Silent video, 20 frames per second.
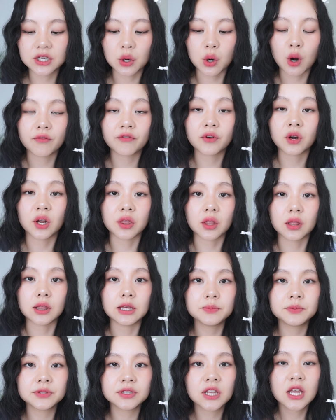However, on the
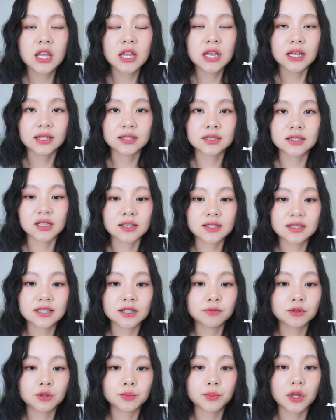lips, it does
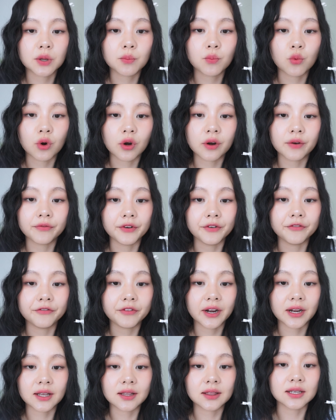seem to be more of a
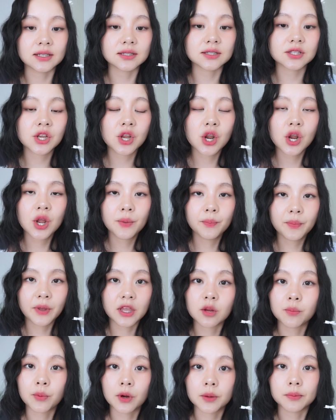violet
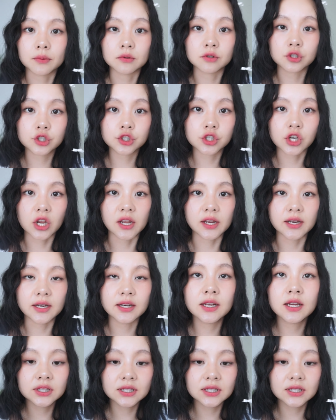pink purple shade.